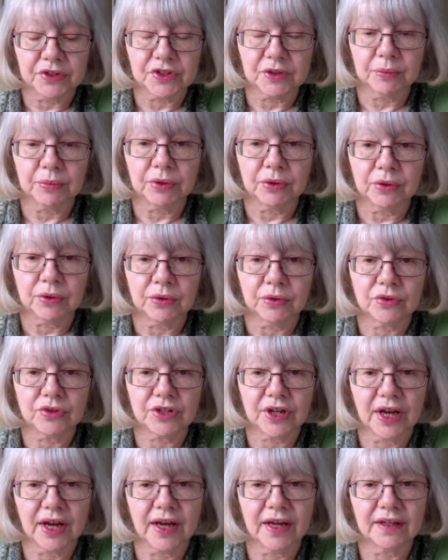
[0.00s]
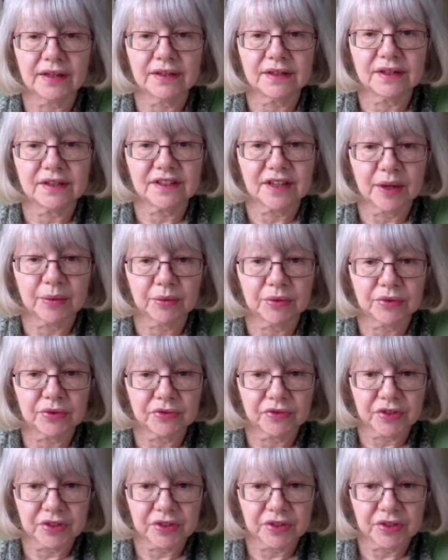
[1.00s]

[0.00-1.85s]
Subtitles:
support and disabled